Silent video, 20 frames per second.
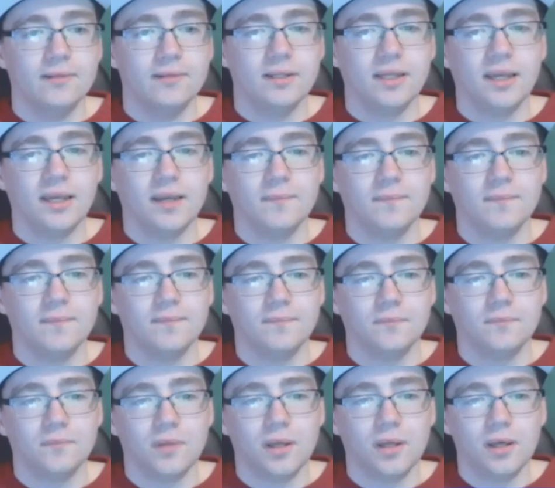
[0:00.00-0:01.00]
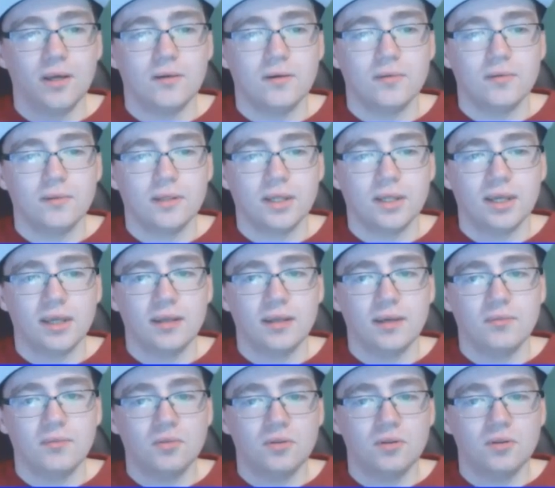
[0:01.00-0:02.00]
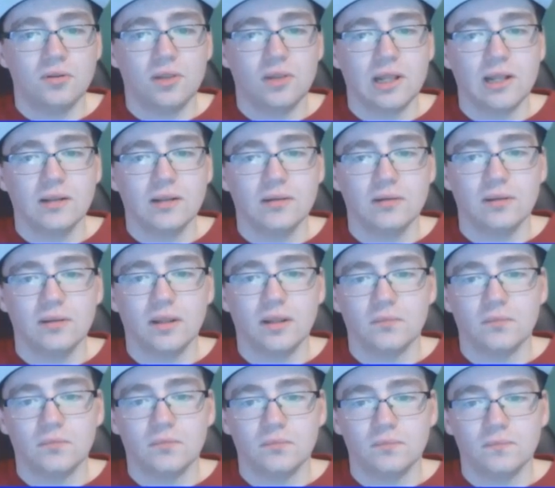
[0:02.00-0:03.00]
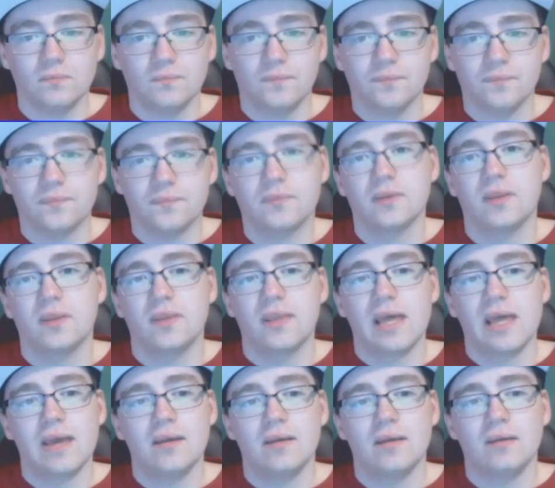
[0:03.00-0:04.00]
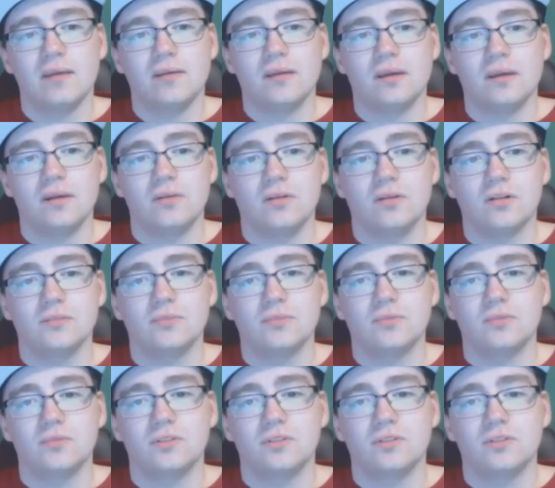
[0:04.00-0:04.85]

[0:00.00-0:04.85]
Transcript: okay. Oh, okay. You have to do that, like, that and get unlockables.